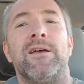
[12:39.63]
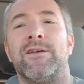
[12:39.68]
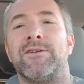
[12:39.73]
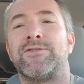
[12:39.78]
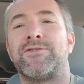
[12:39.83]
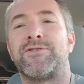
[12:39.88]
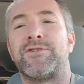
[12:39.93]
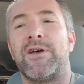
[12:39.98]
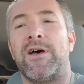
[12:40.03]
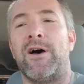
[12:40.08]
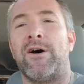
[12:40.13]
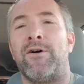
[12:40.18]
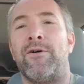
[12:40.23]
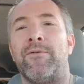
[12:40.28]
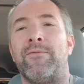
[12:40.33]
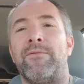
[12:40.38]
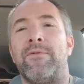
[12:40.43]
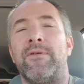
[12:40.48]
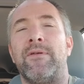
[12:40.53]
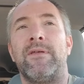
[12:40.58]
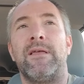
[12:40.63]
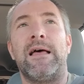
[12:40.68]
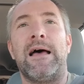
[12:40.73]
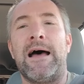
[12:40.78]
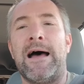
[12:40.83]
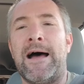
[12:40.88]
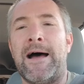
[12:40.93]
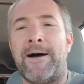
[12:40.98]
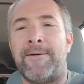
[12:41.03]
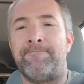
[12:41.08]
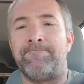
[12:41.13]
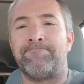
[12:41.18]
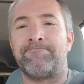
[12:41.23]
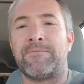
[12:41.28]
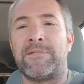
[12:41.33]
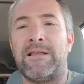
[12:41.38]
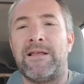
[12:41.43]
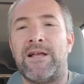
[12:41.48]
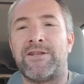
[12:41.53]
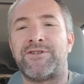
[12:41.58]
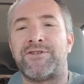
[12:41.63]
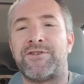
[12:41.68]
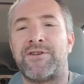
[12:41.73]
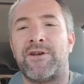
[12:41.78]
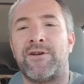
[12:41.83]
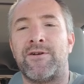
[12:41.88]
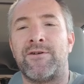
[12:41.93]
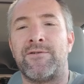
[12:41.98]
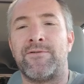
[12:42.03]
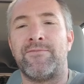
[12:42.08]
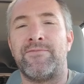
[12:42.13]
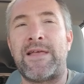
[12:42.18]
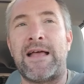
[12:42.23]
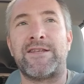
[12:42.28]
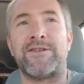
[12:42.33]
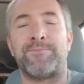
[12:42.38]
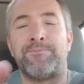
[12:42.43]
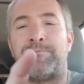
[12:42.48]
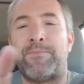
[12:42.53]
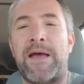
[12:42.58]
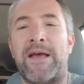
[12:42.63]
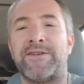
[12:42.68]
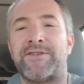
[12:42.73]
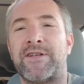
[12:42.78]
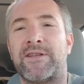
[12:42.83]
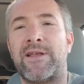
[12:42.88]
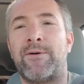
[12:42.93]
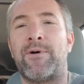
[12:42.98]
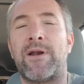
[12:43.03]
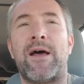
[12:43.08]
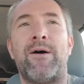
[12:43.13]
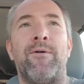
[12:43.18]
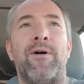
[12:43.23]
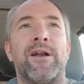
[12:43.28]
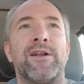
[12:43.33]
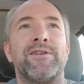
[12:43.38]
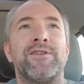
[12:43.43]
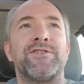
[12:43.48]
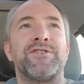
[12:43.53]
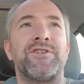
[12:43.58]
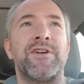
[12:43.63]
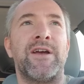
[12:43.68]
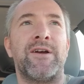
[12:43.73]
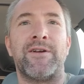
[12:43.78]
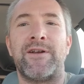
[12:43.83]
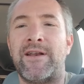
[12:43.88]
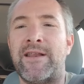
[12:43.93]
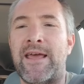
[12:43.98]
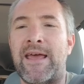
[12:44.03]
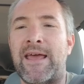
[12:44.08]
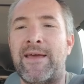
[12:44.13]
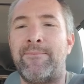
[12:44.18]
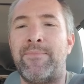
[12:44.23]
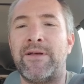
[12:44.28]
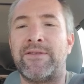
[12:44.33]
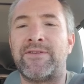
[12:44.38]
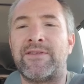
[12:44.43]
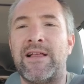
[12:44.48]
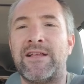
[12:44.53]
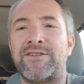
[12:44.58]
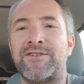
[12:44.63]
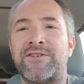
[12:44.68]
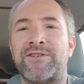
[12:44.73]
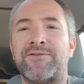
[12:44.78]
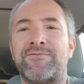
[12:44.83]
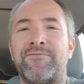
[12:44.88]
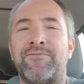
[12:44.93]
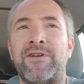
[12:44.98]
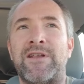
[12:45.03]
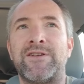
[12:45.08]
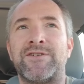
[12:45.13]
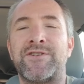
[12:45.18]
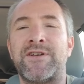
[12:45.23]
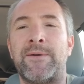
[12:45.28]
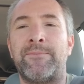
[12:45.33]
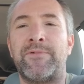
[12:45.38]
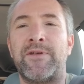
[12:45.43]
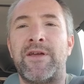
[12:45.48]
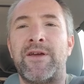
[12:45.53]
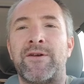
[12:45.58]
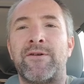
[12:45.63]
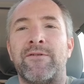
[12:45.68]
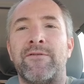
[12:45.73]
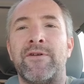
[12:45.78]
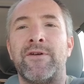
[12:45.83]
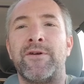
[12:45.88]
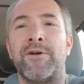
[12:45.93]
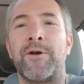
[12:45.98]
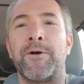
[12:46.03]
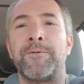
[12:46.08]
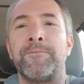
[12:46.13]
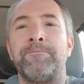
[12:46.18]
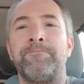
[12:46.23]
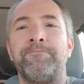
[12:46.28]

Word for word: So, um, let's hear that's basically what I wanted to share today, but let's finish up the interview here.